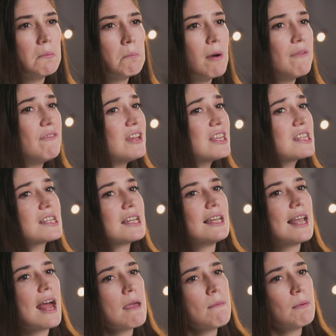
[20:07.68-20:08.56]
But these
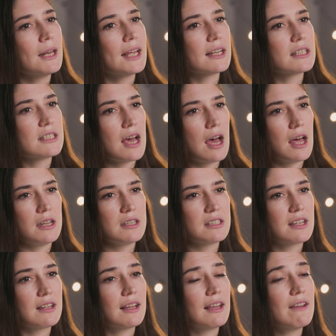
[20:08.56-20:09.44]
labelling
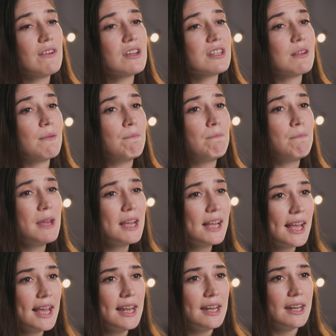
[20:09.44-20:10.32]
terms can give us a
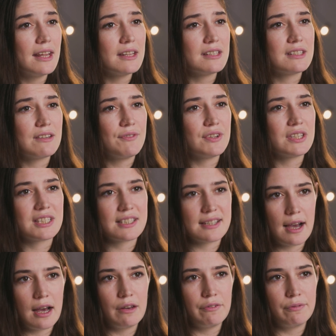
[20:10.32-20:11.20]
big hint as to the
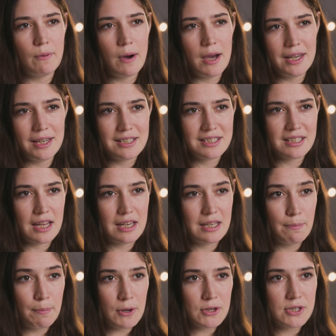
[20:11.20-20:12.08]
style of wine inside
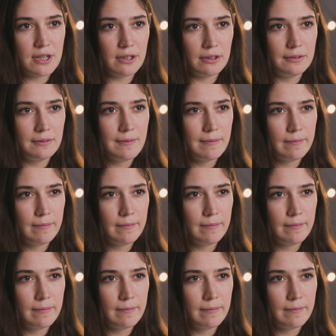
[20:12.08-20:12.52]
the bottle.